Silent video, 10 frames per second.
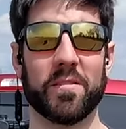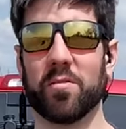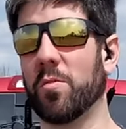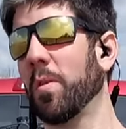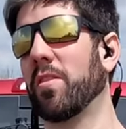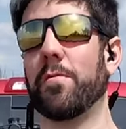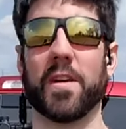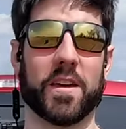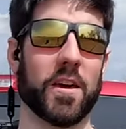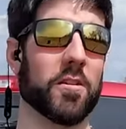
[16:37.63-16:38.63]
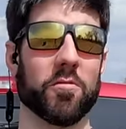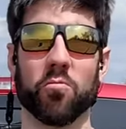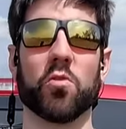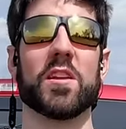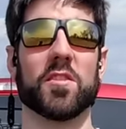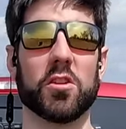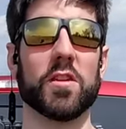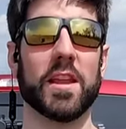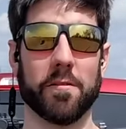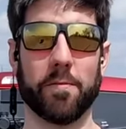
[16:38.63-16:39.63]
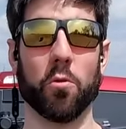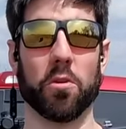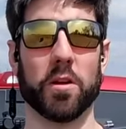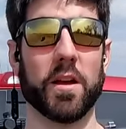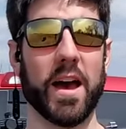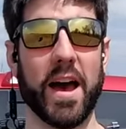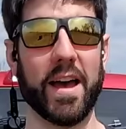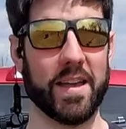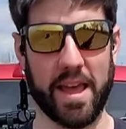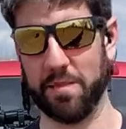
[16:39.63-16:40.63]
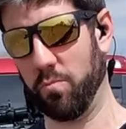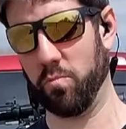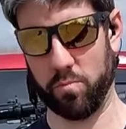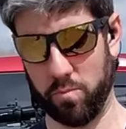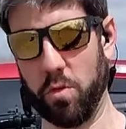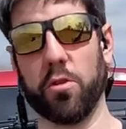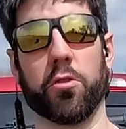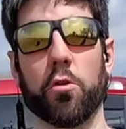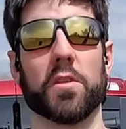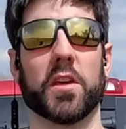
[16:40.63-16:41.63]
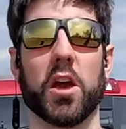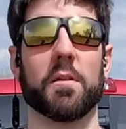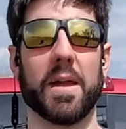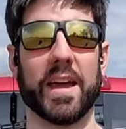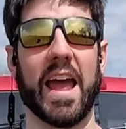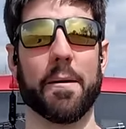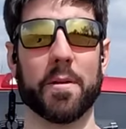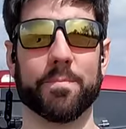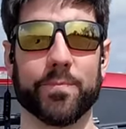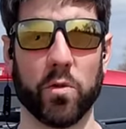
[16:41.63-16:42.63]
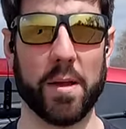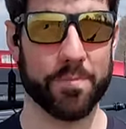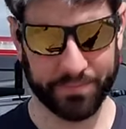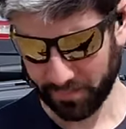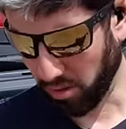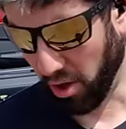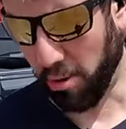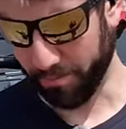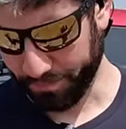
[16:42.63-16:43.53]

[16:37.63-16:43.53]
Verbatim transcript: specific reason you need it for. Uh, and throw it in the gun and make it happen, right? So